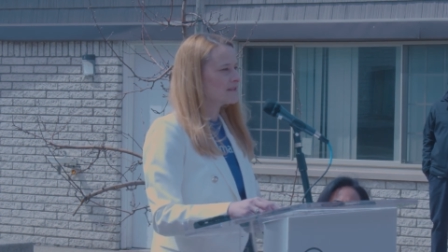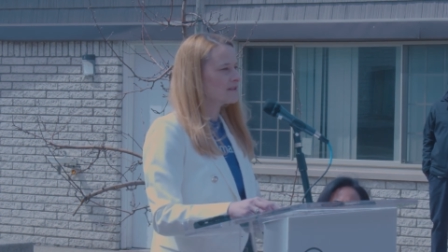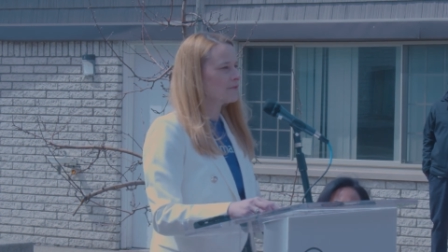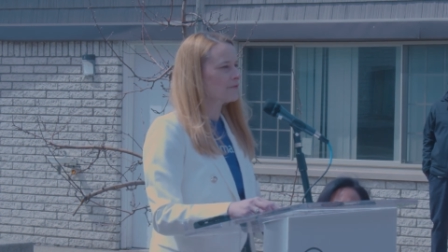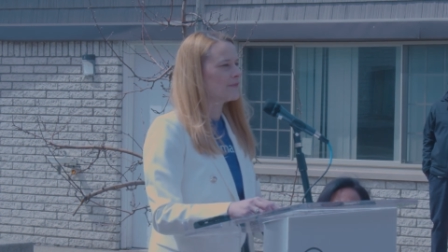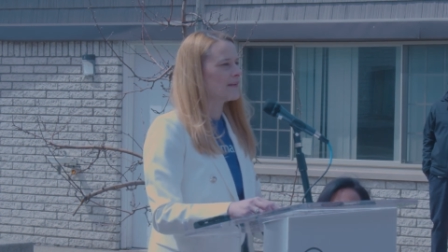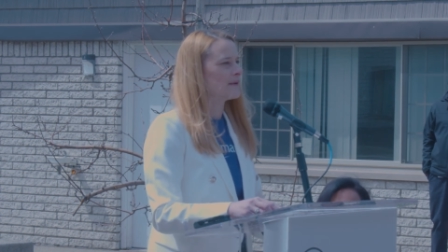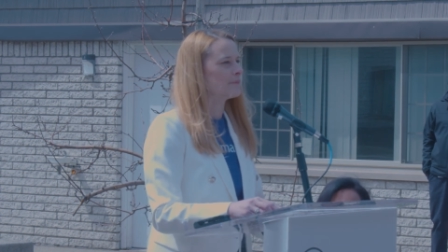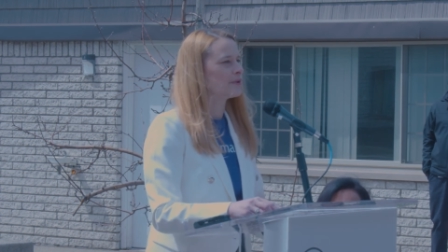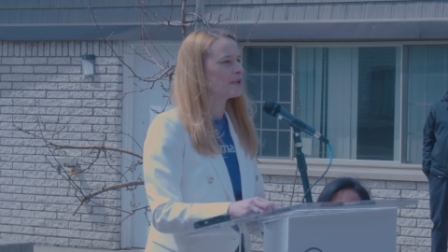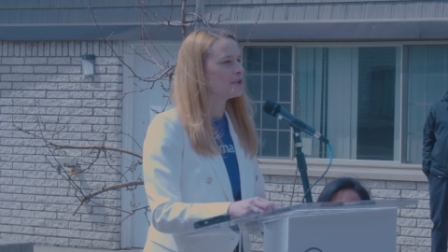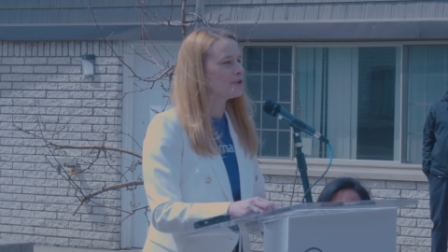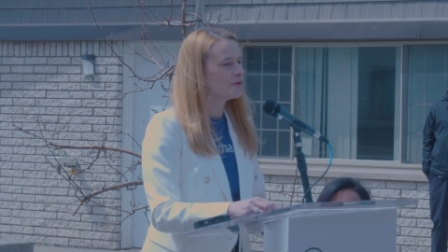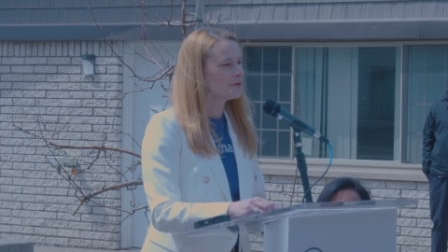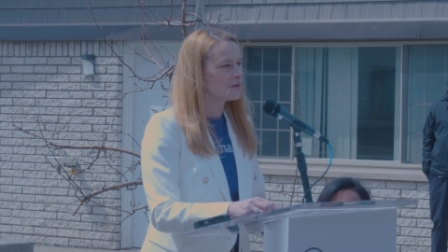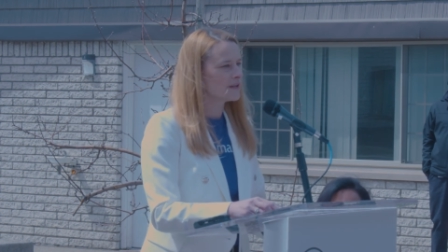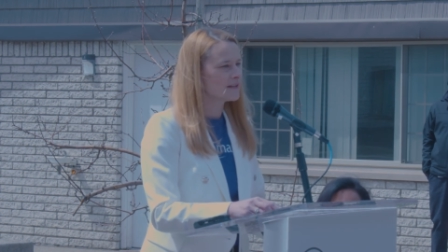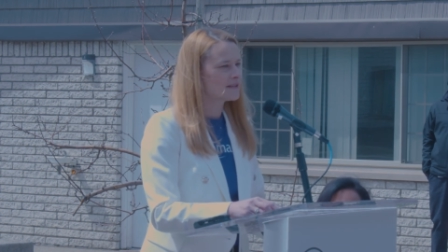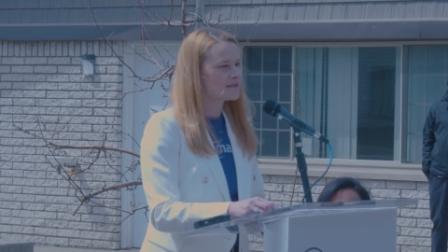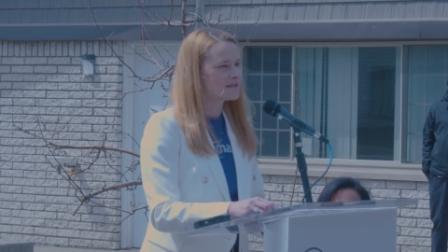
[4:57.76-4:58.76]
and the family
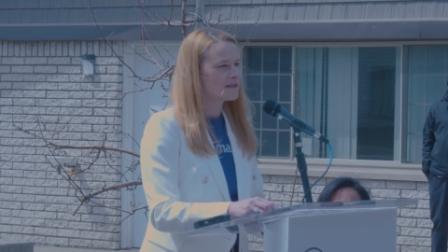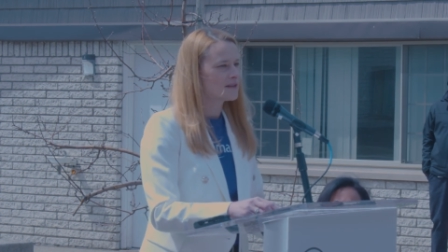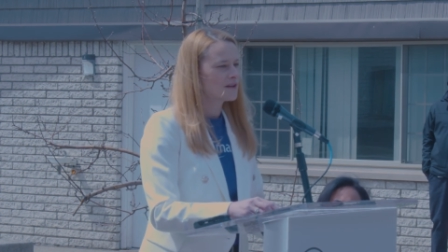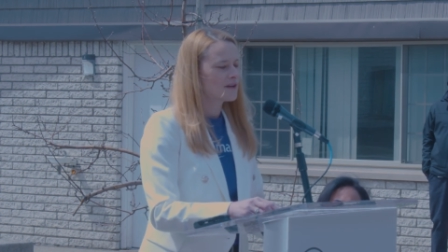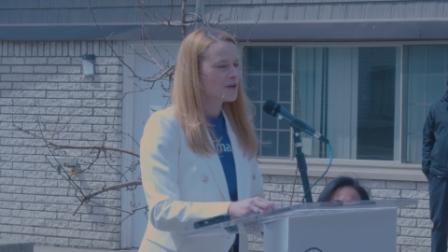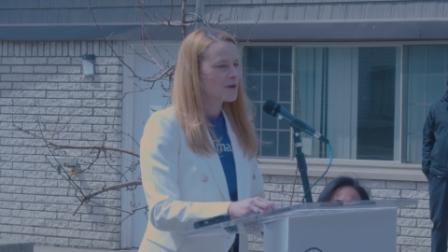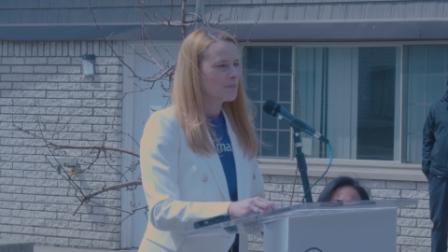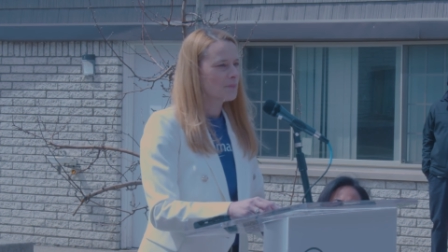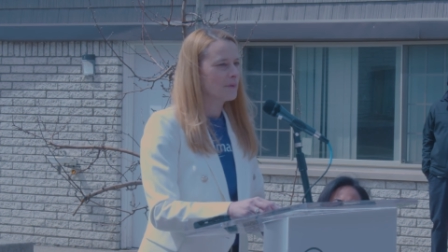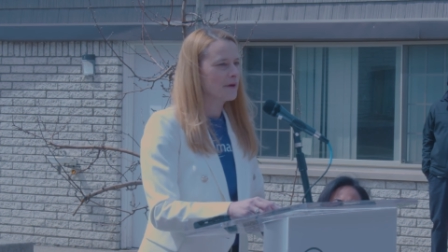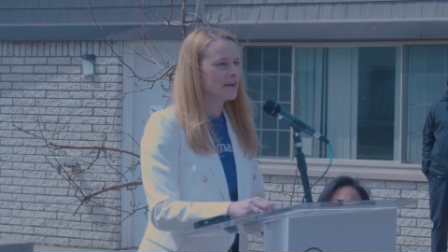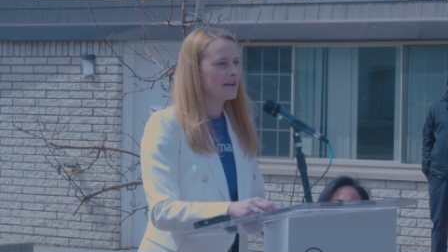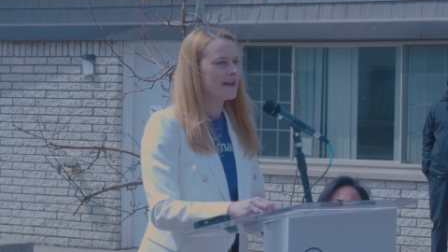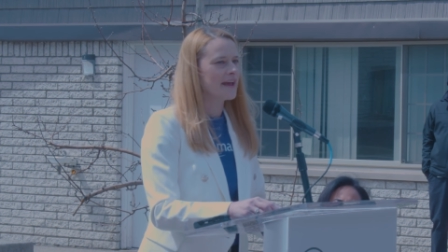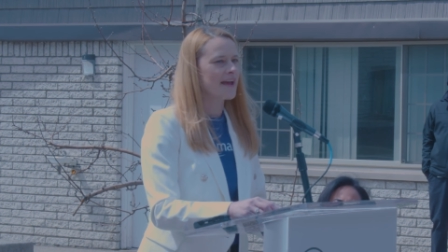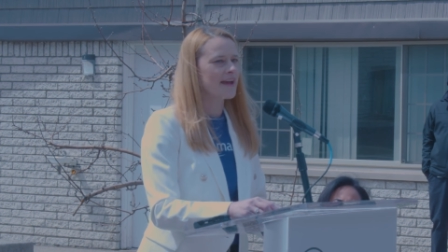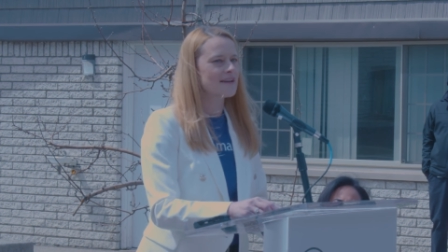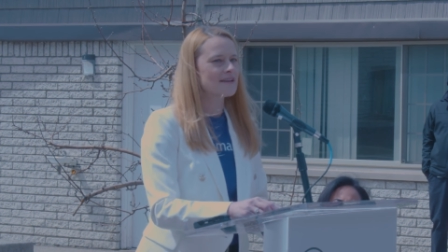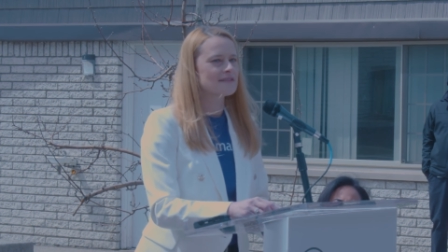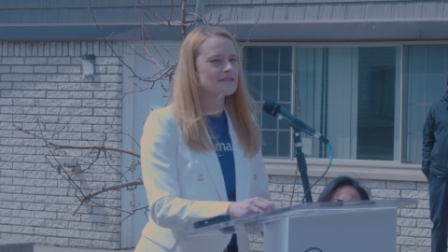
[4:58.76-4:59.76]
unit, but
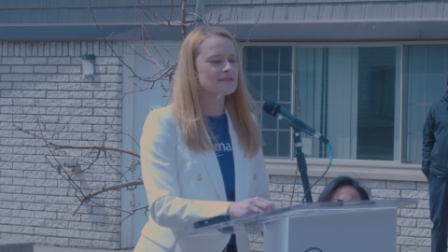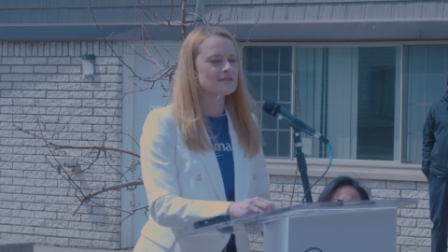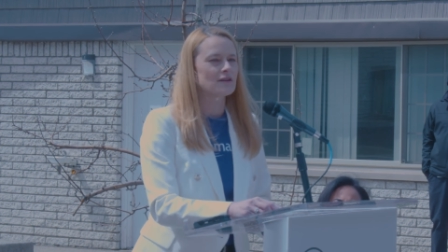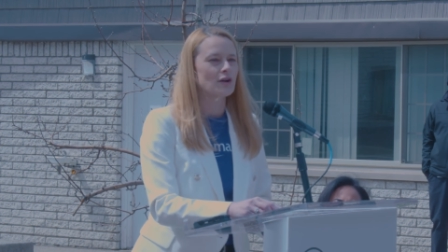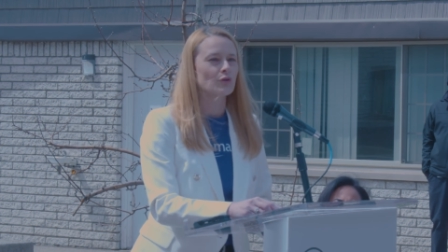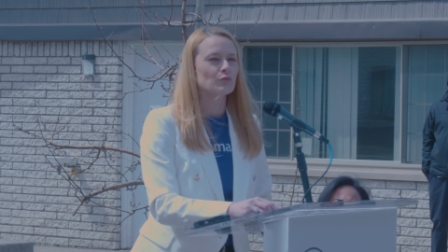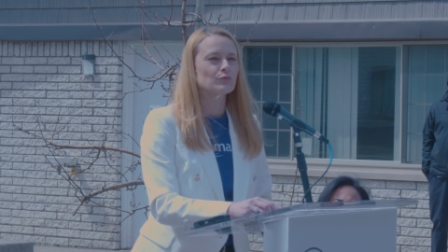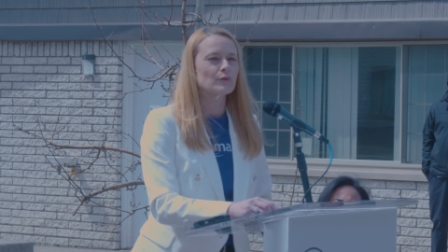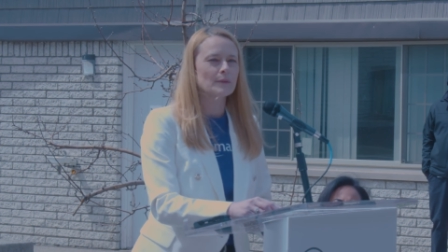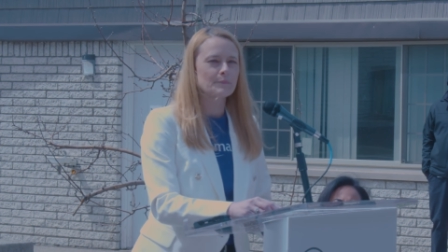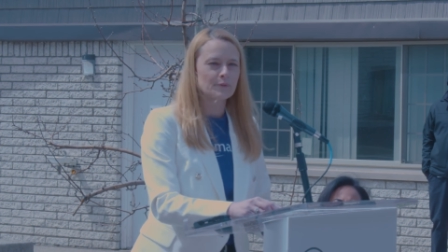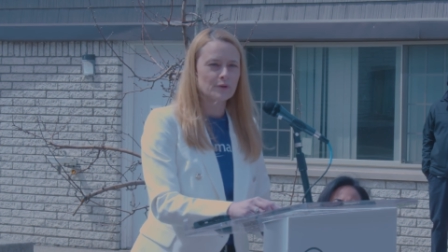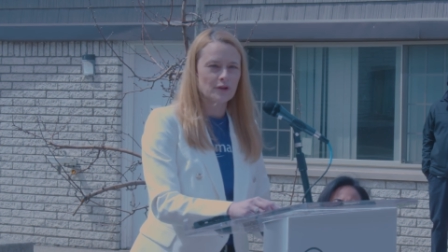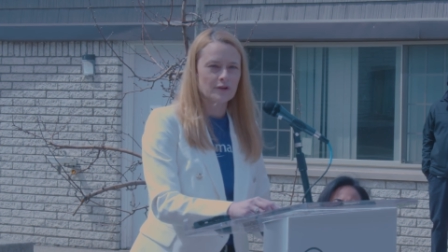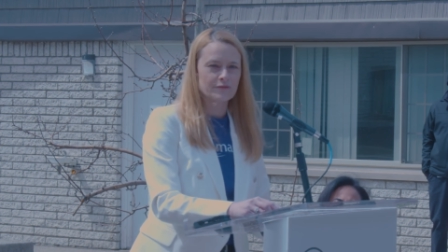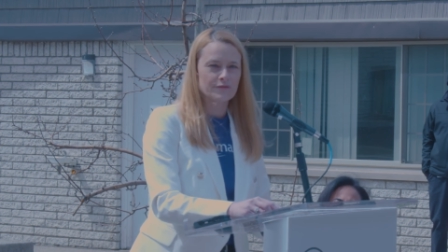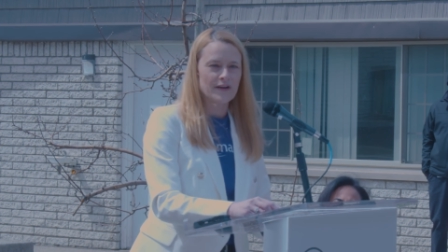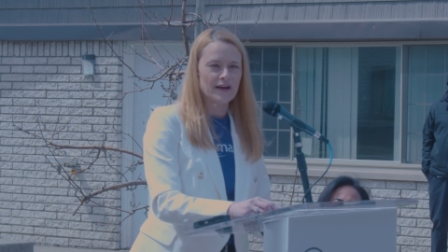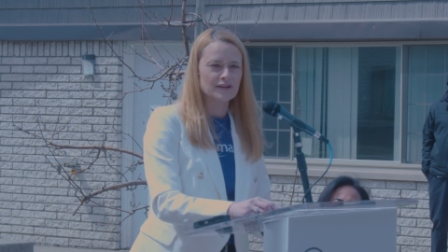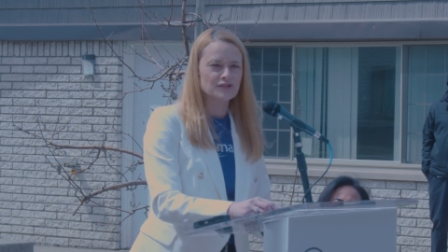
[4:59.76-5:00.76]
as a ripple
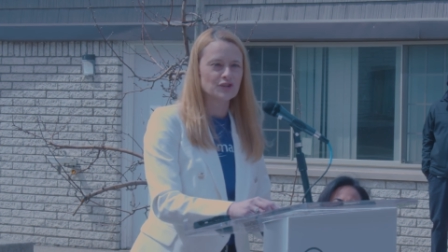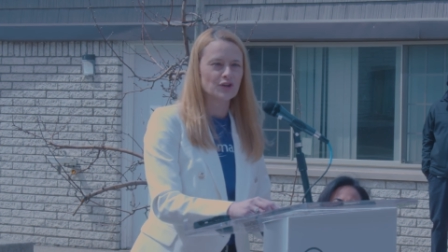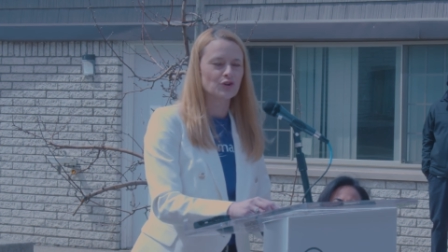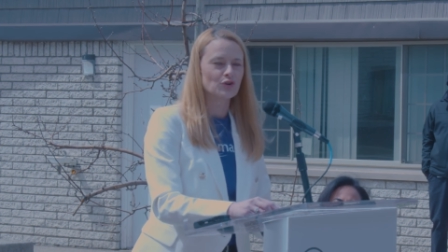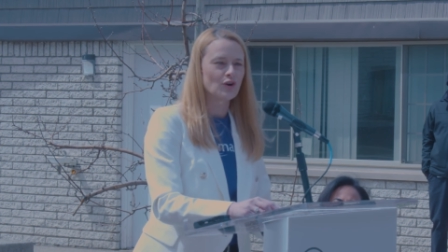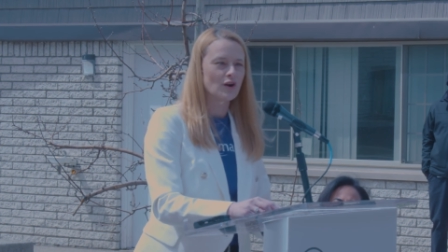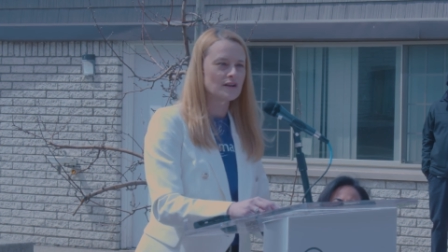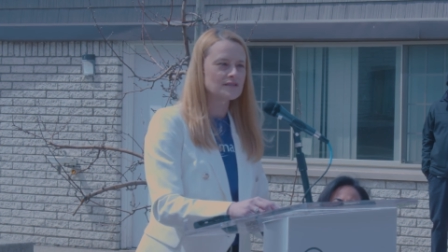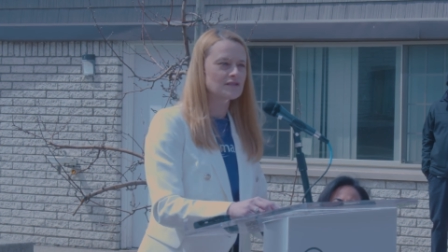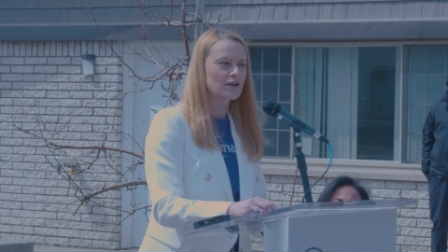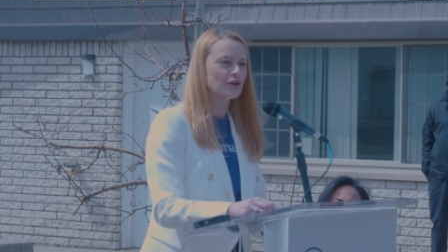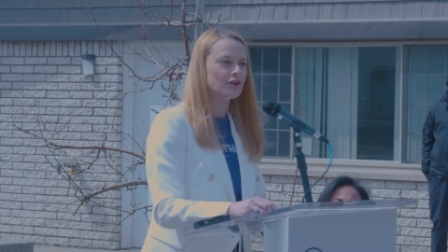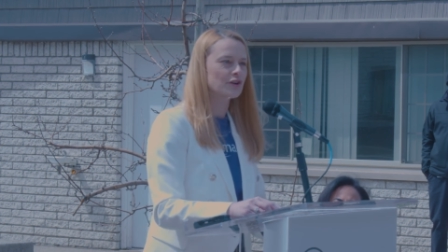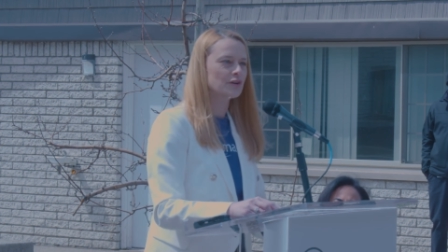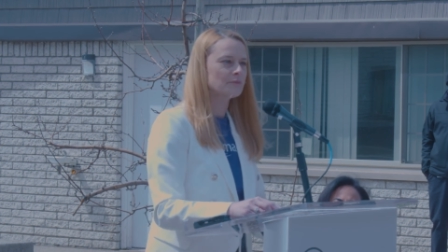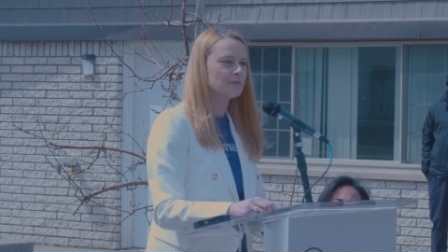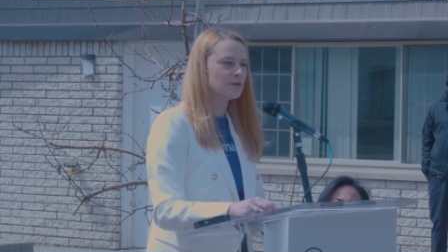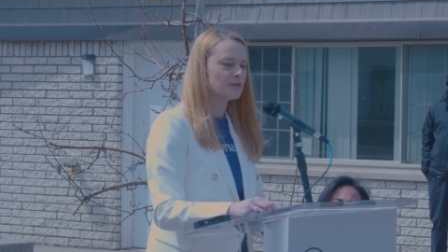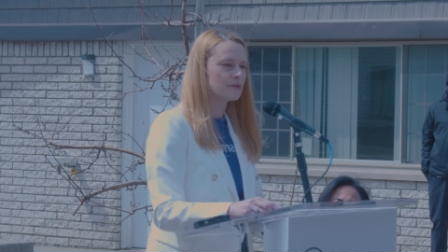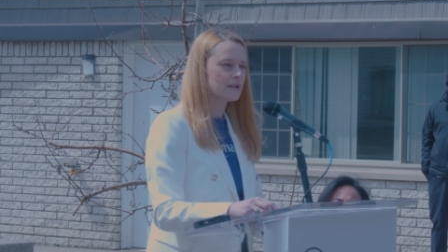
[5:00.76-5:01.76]
effect across our
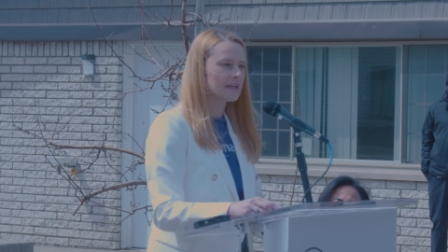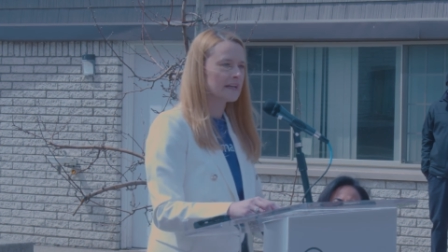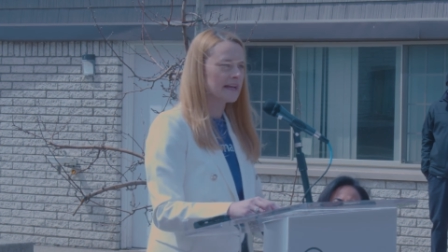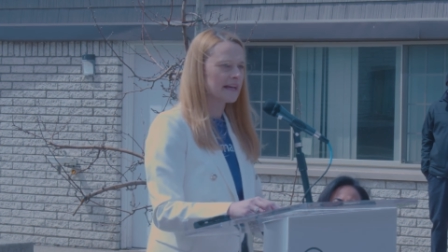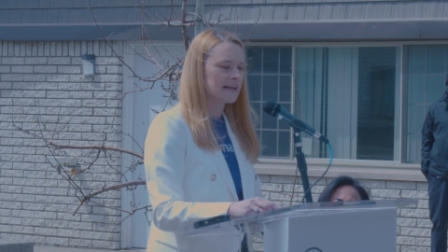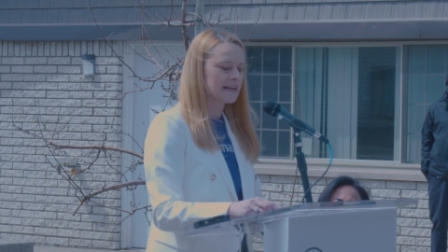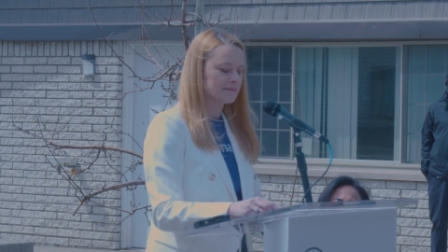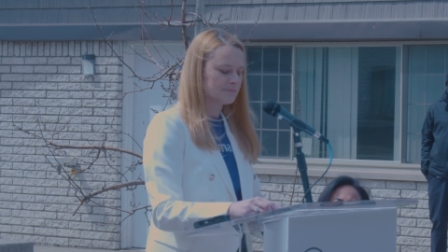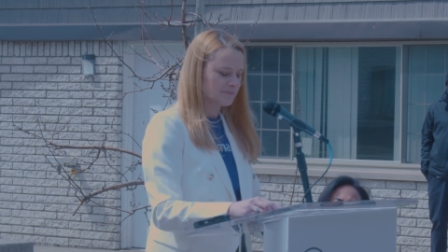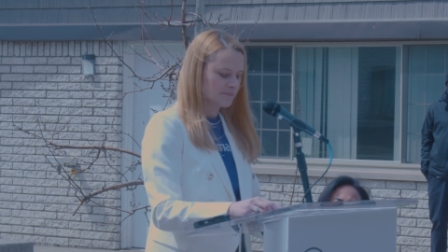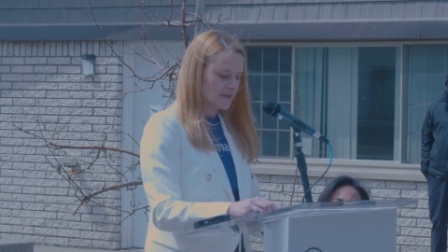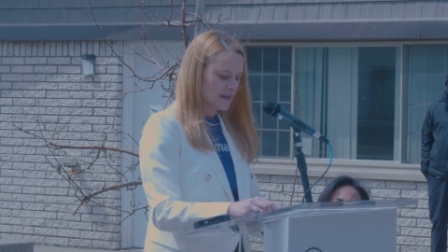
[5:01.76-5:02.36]
community.